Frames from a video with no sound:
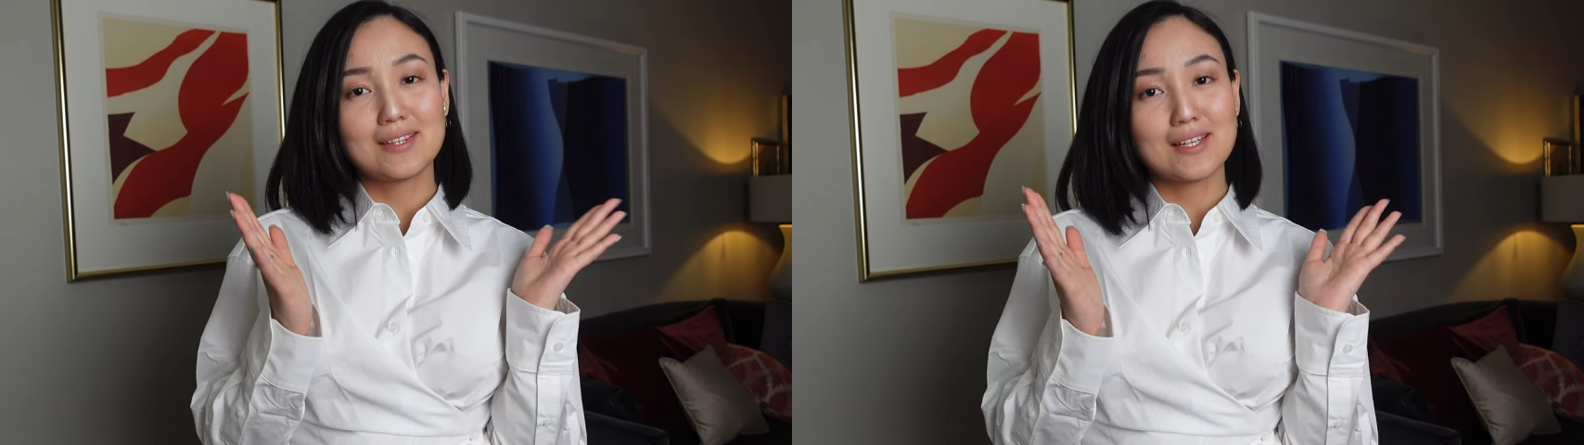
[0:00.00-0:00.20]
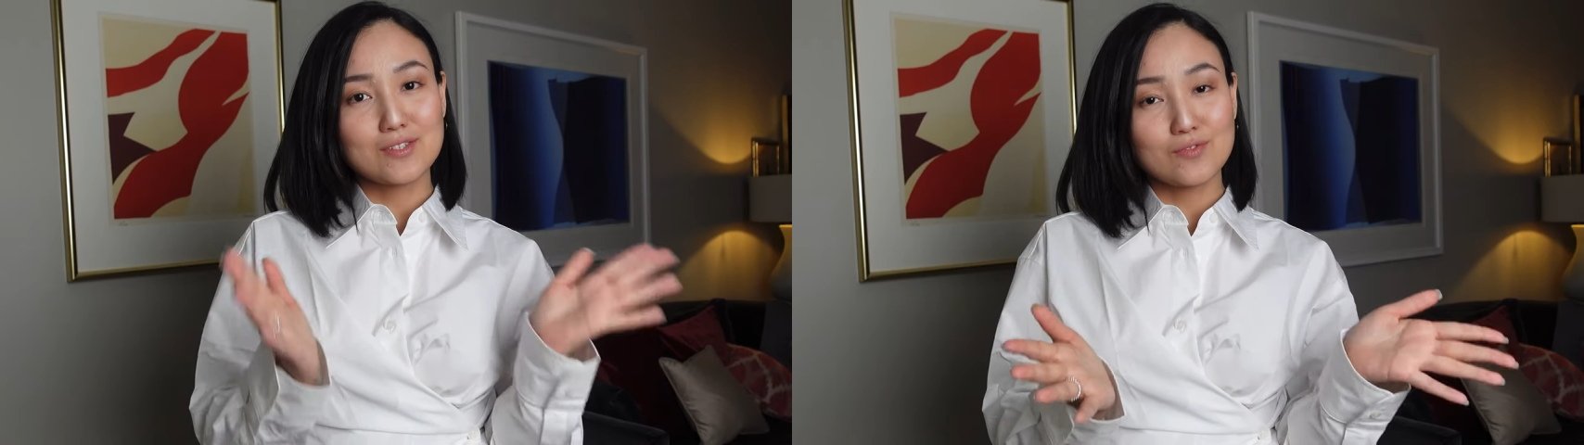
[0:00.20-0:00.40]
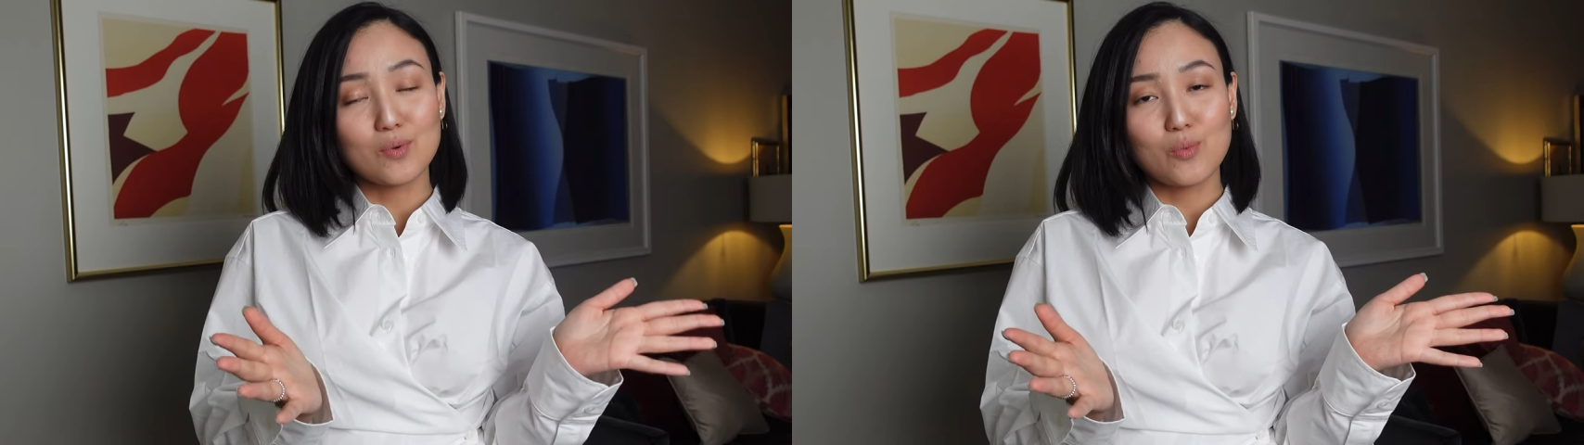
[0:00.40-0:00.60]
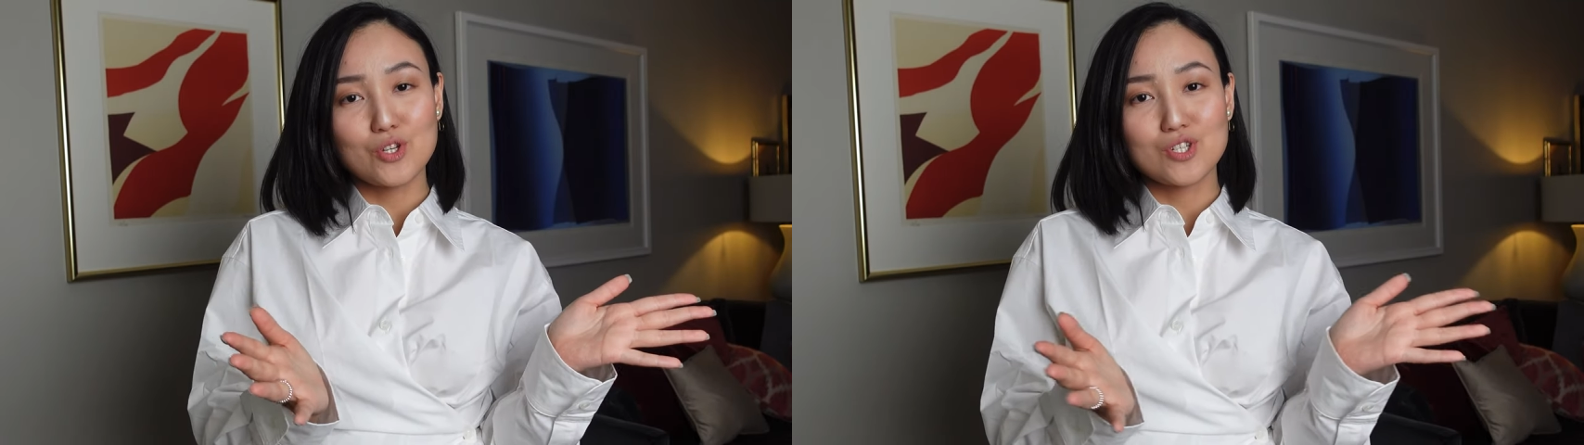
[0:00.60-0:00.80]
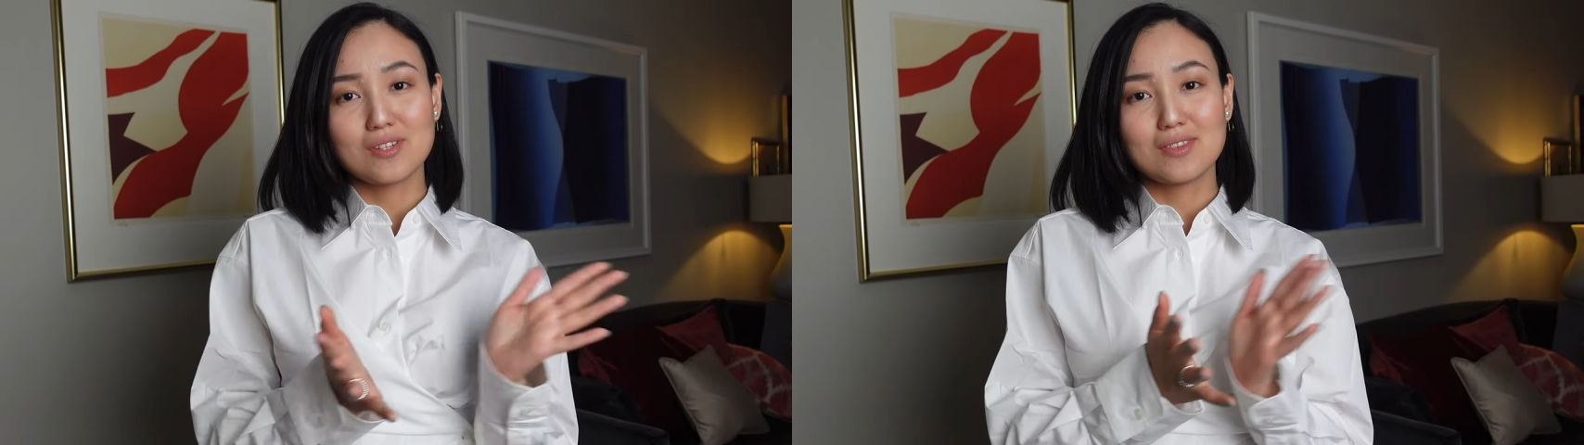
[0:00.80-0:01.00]
Thanks for
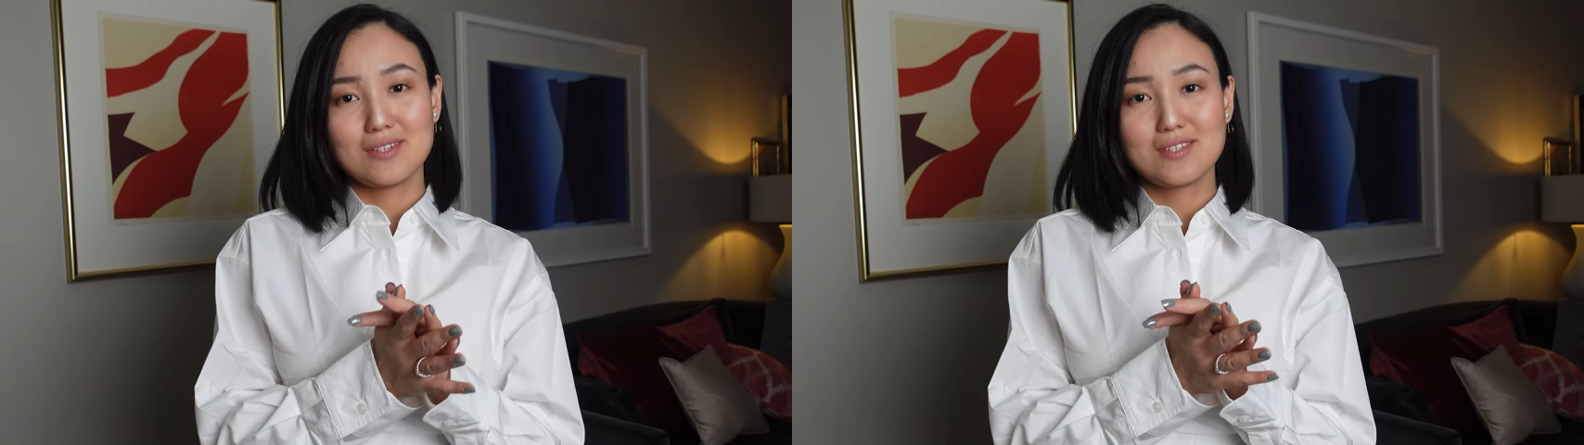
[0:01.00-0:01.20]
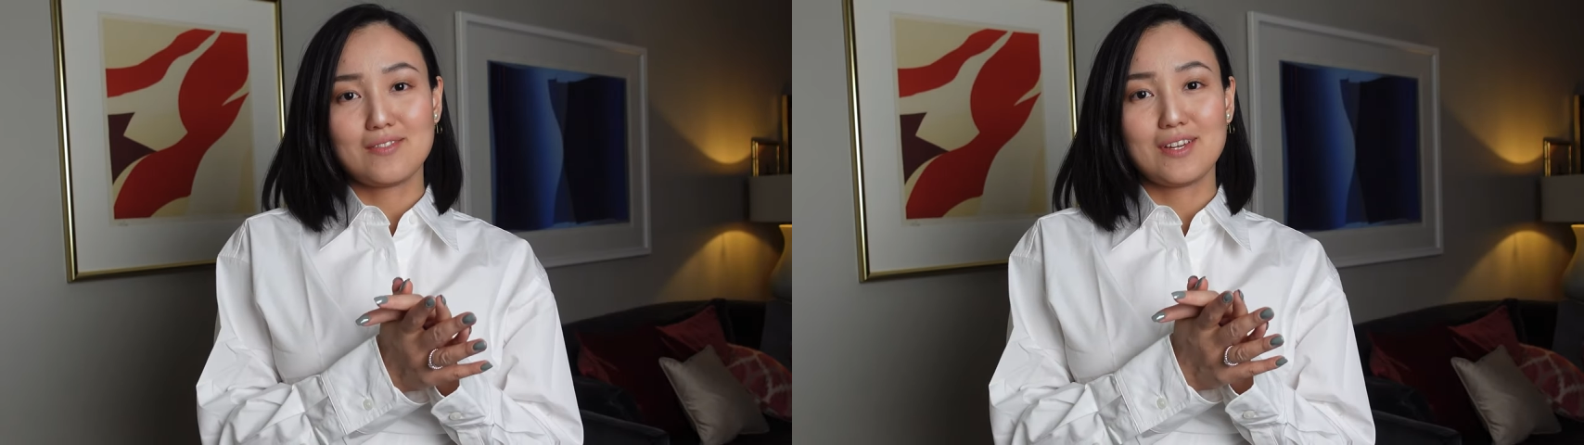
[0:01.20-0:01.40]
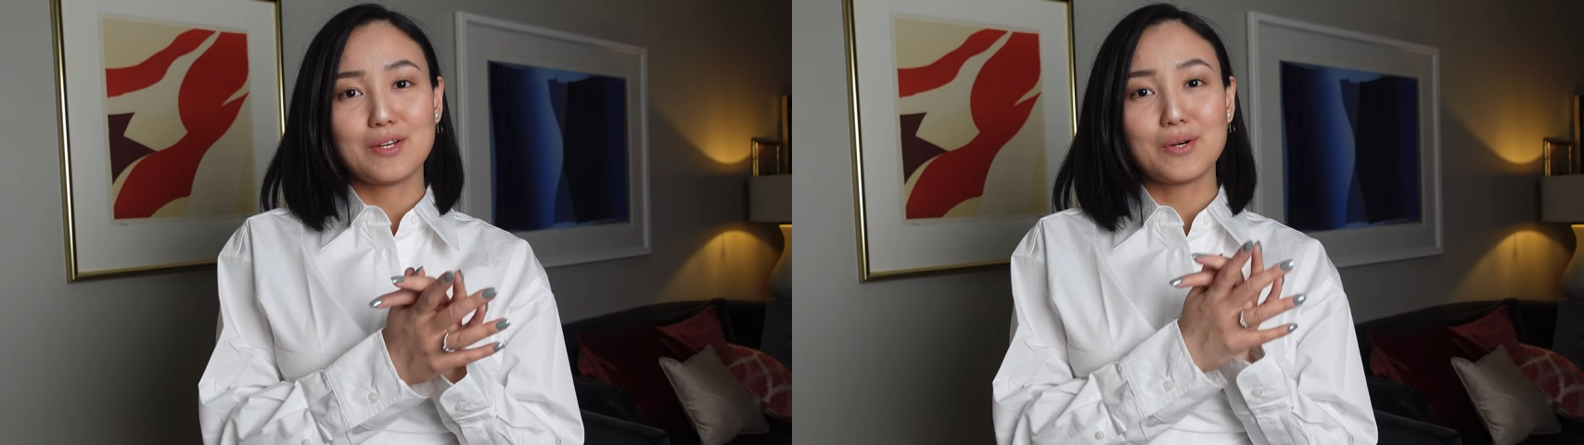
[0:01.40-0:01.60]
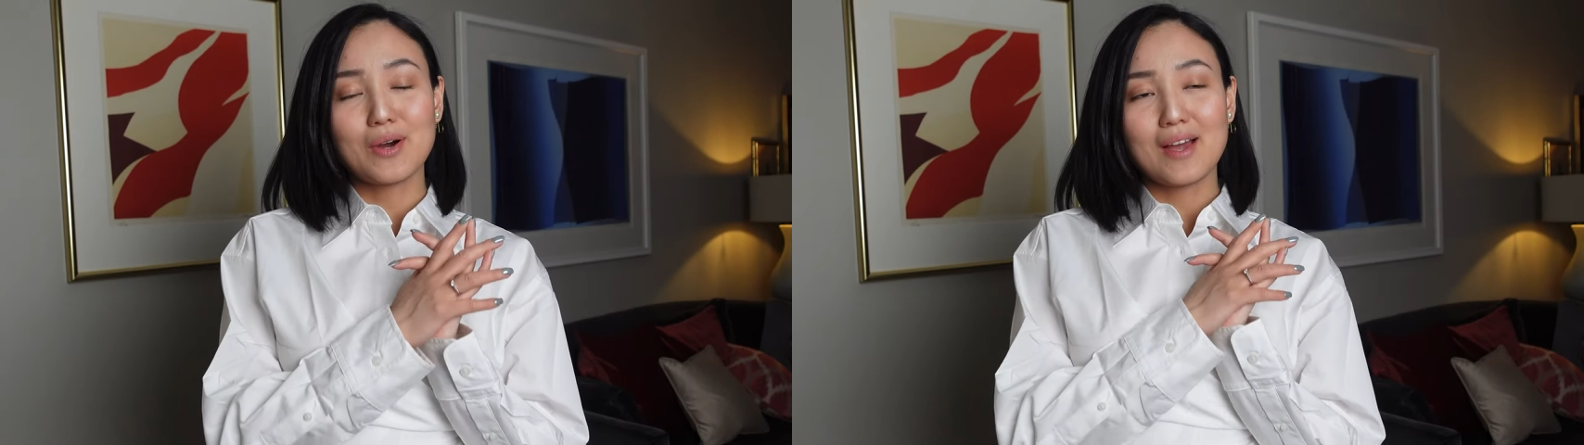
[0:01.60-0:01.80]
watching this video,